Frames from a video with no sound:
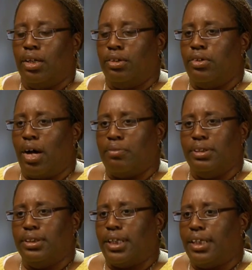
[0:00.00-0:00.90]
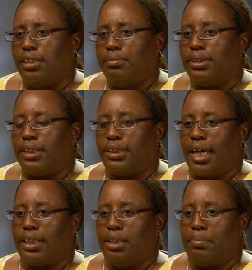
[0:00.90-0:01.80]
No, I wouldn't say that it was
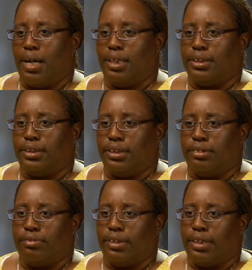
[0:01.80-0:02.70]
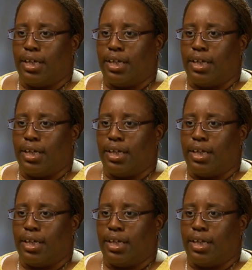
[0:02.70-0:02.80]
exactly positive.